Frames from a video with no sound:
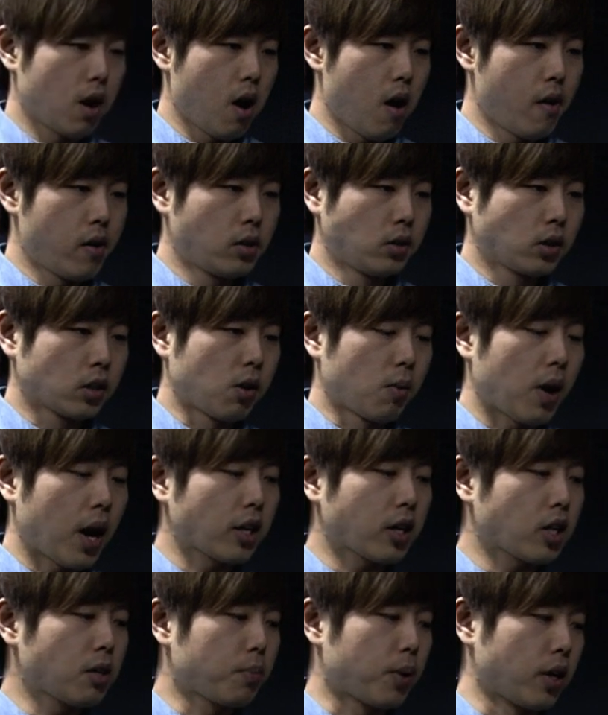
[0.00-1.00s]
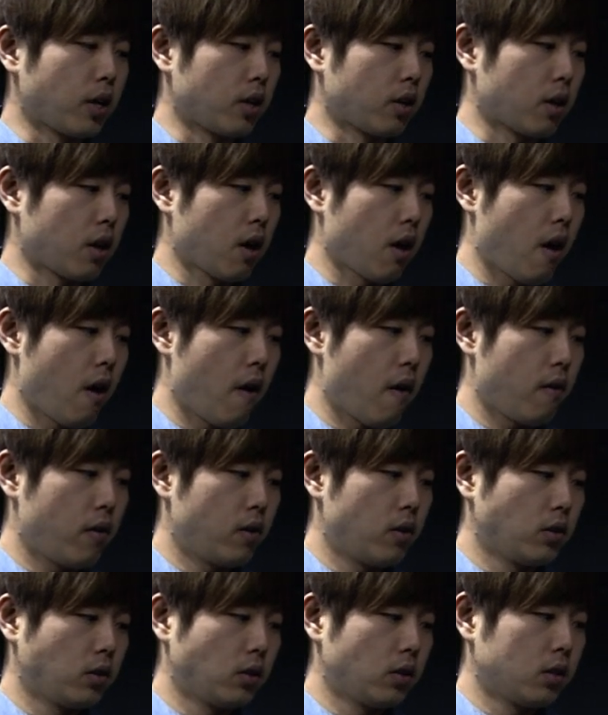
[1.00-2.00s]
safer, you know, a Lulu, a
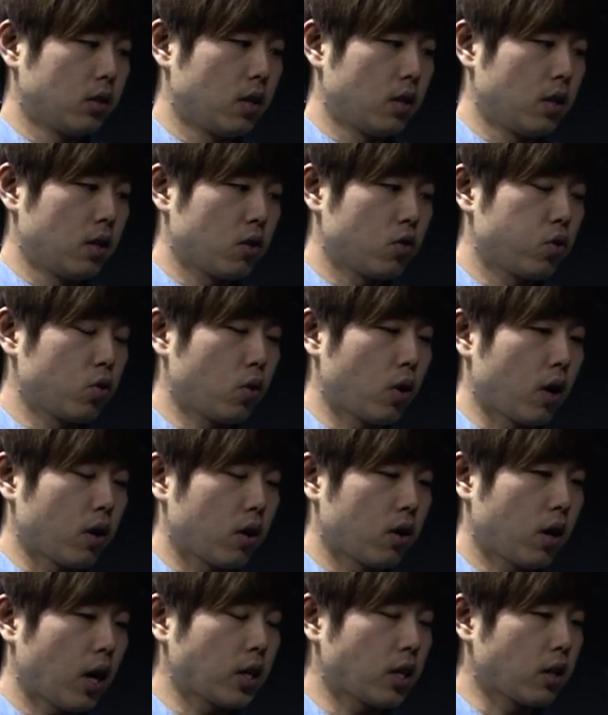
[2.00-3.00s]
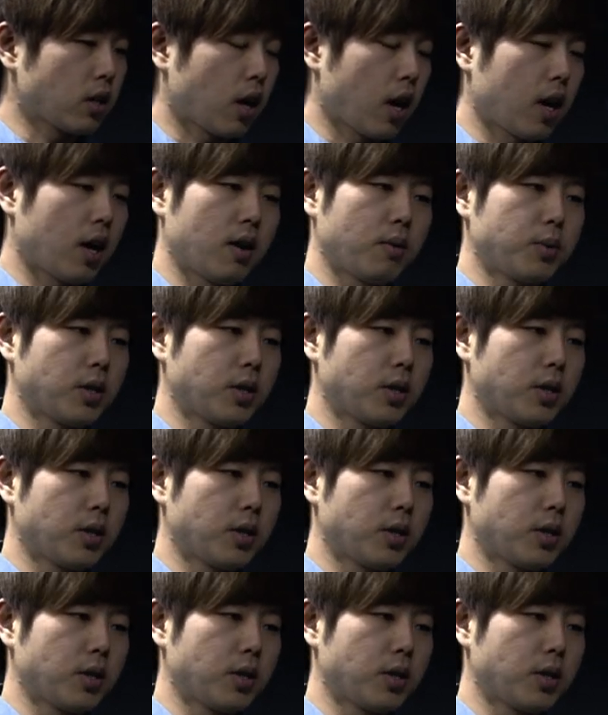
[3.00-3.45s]
Karthus. I think that would be